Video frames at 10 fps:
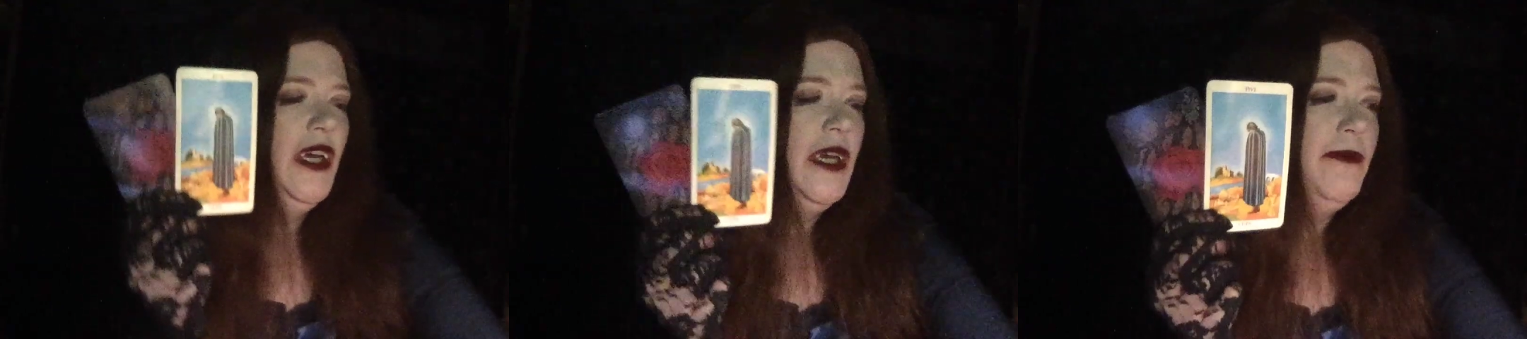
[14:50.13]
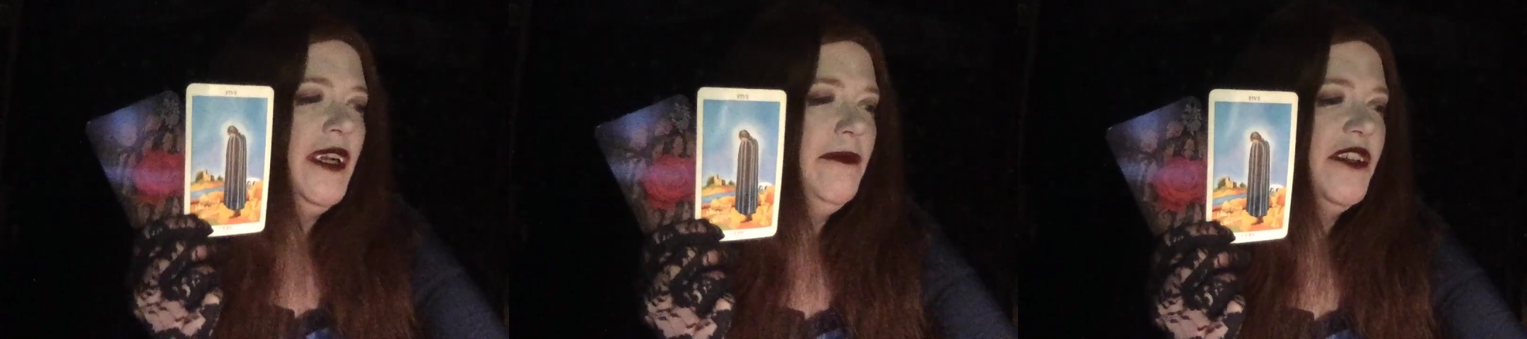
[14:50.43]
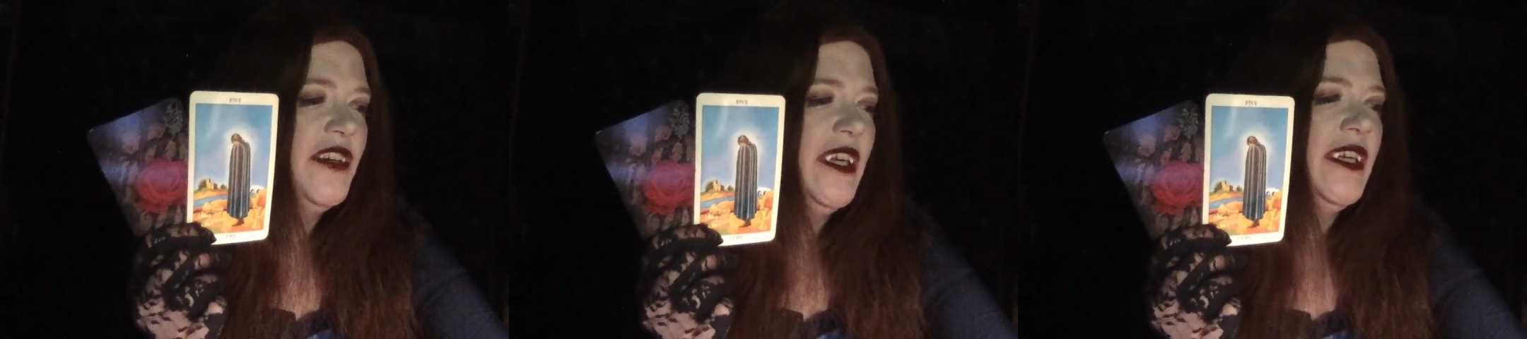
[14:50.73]
But I'm just
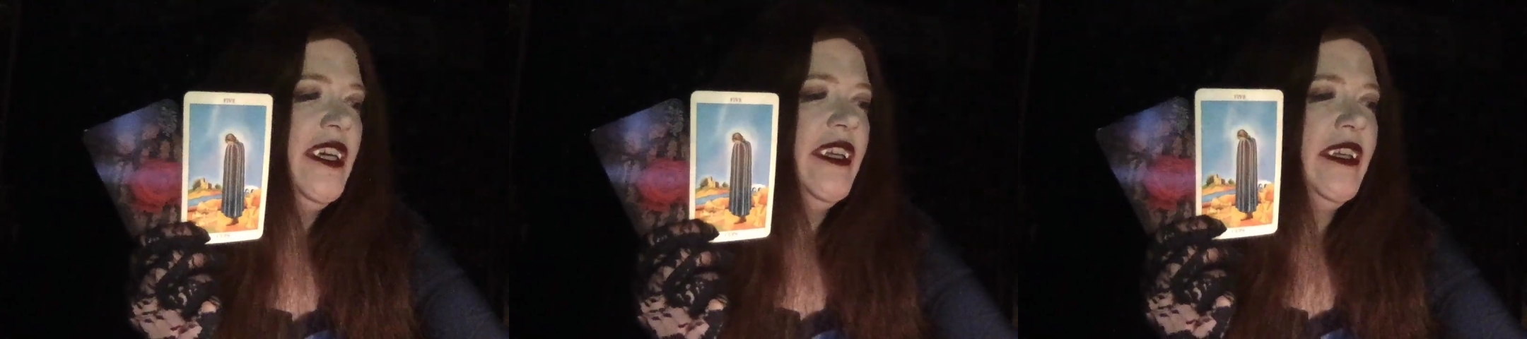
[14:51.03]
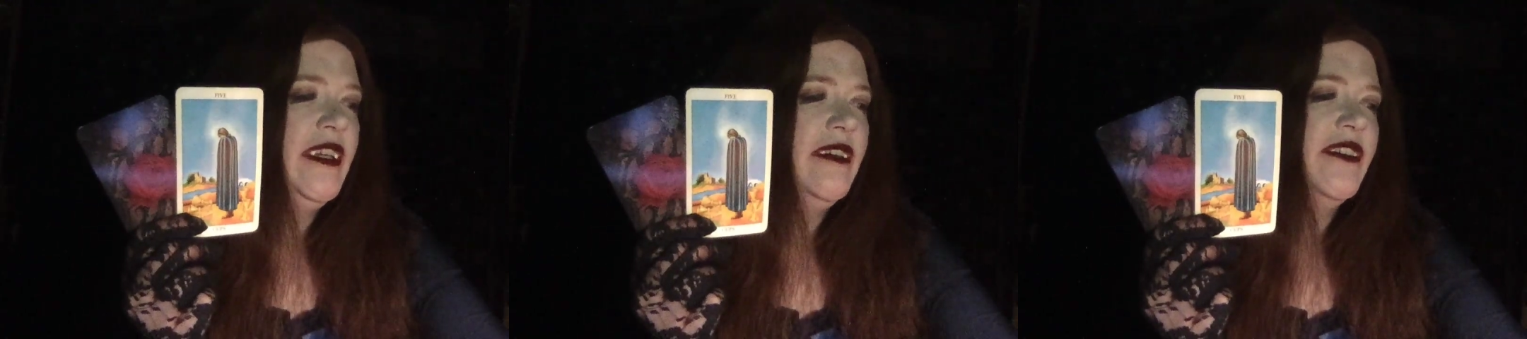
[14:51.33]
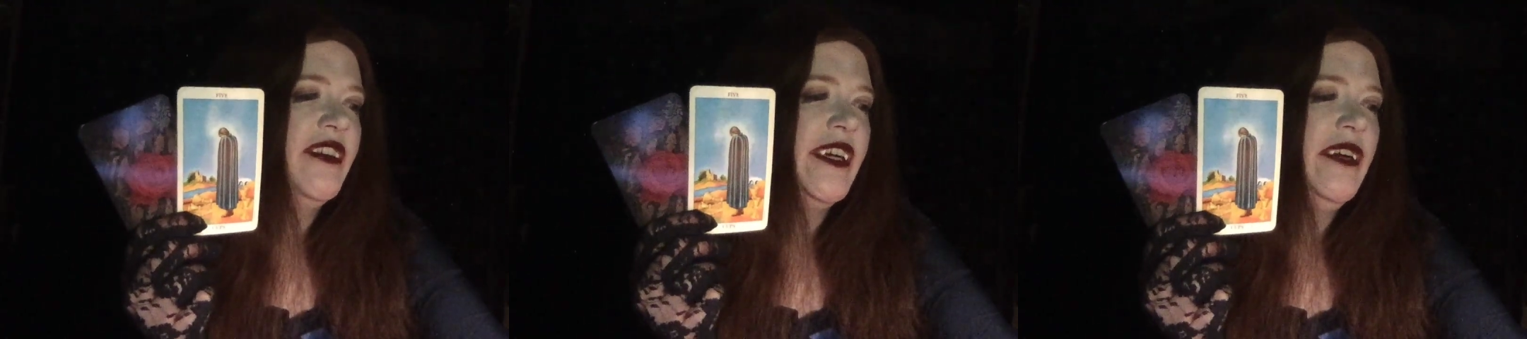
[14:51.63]
kind of getting,
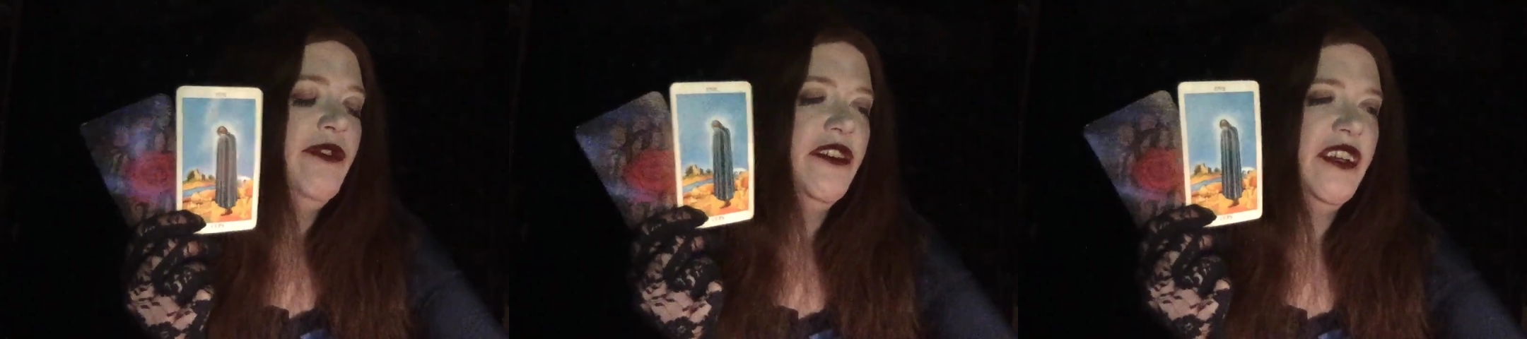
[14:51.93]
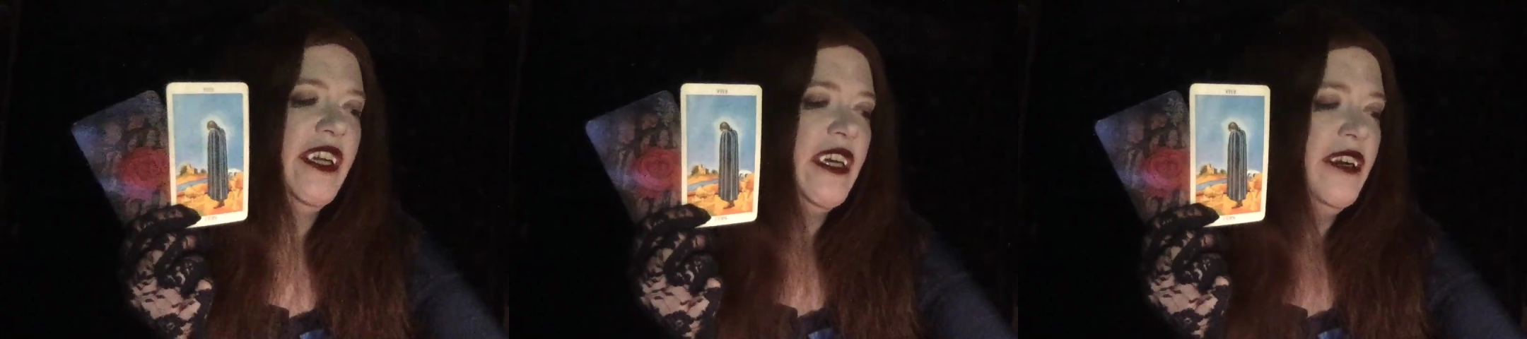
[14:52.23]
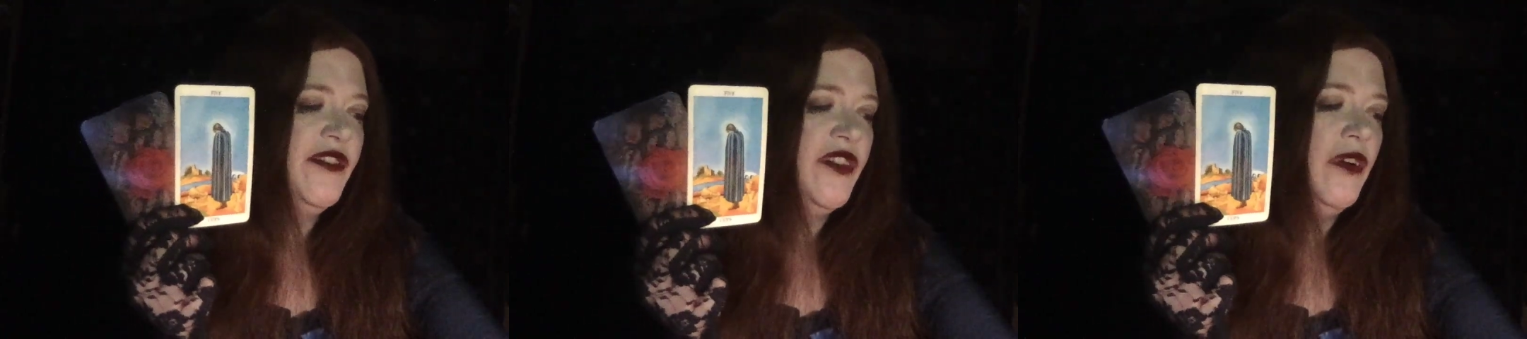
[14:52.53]
it's like if there's any kind
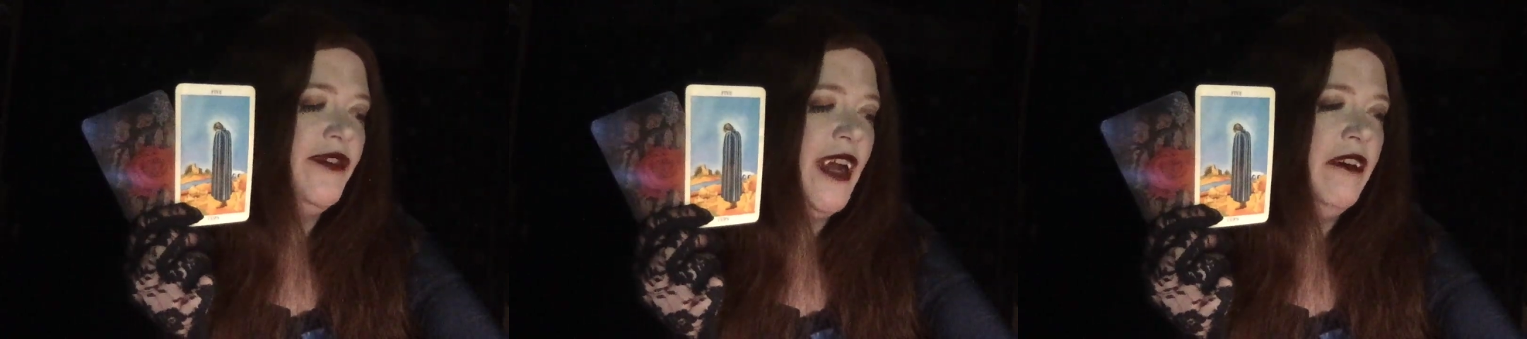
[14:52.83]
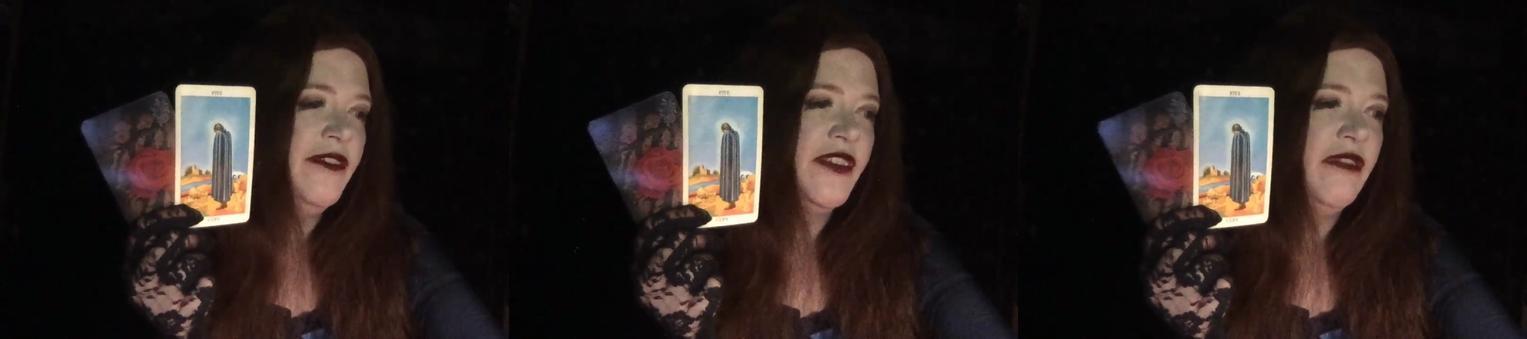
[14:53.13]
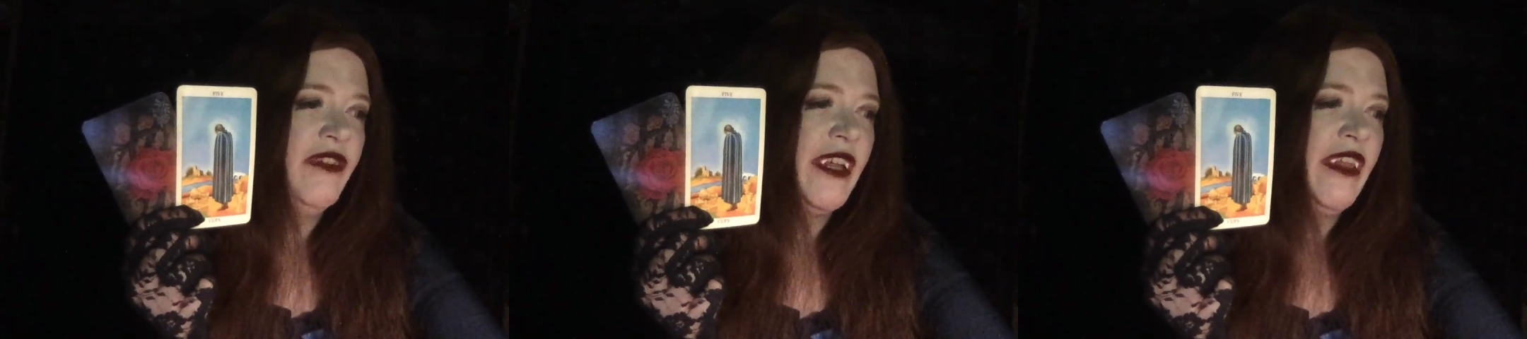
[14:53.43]
of self-doubt and
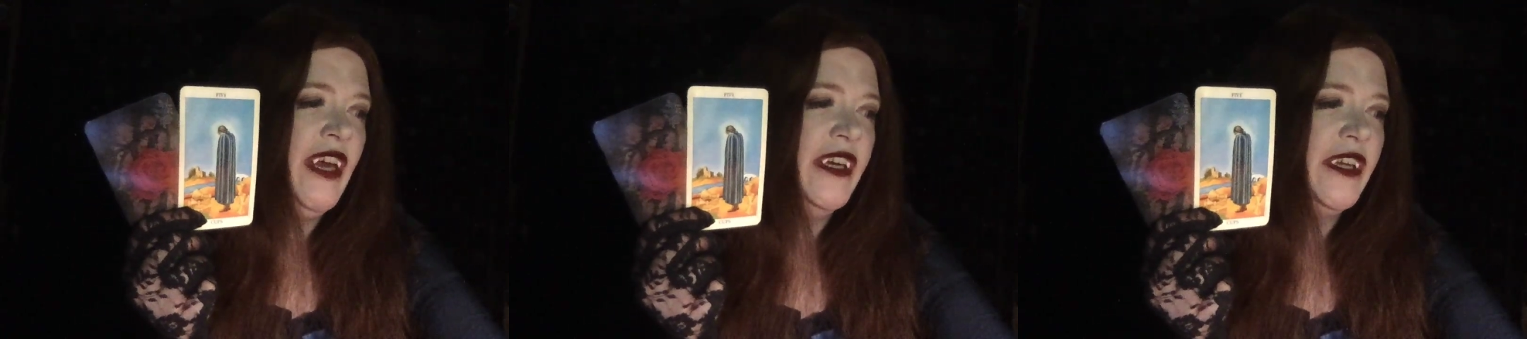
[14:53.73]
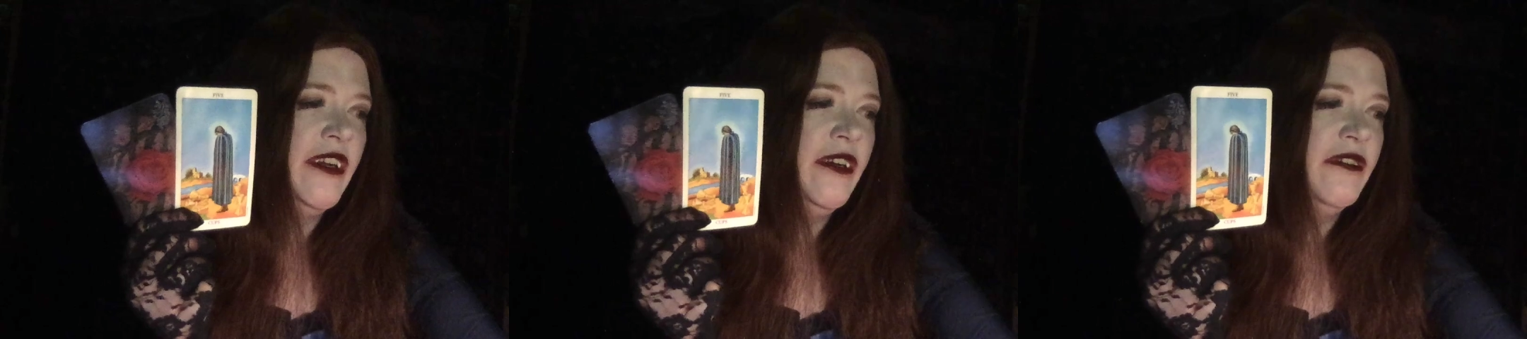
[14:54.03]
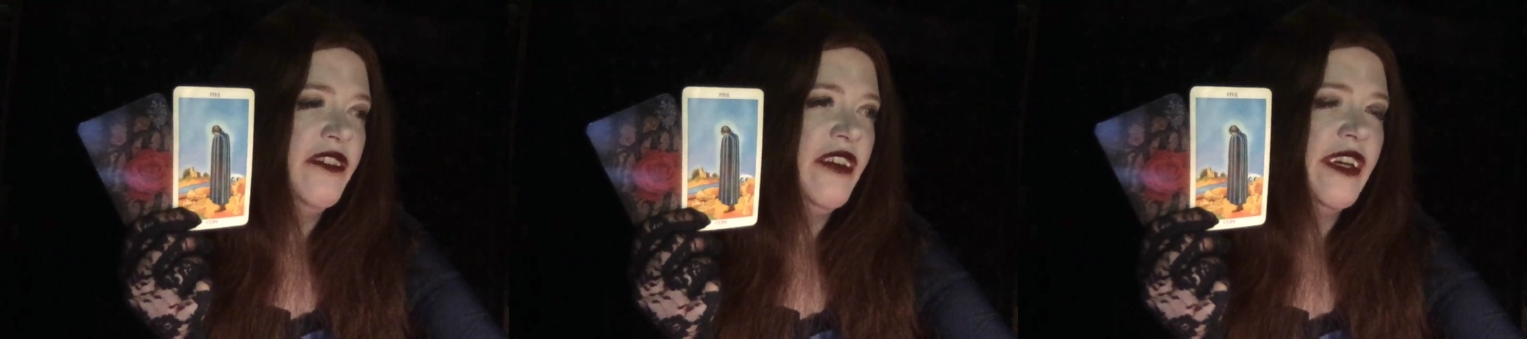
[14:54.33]
stuff like that,
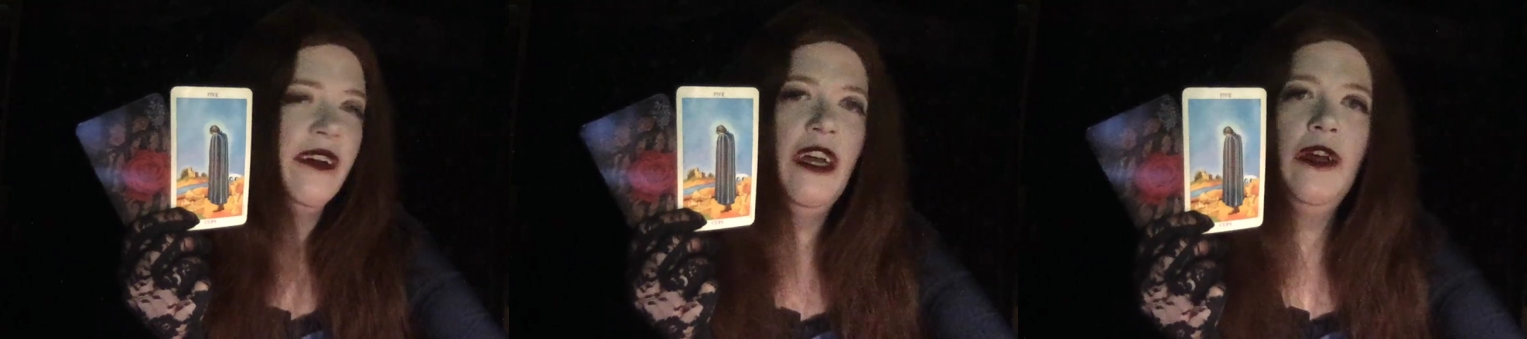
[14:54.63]
it's like,